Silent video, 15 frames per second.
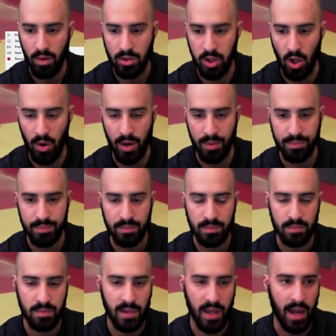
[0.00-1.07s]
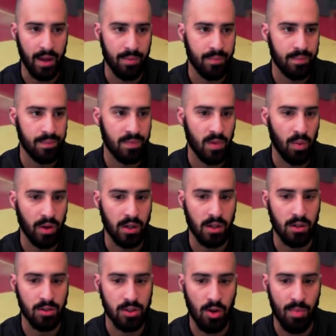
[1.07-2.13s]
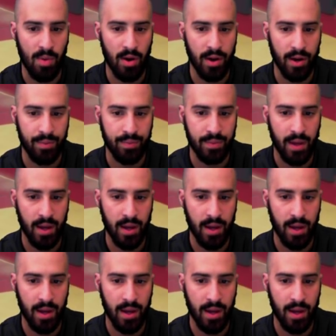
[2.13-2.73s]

slower. Okay, we're gonna go slow-mo here.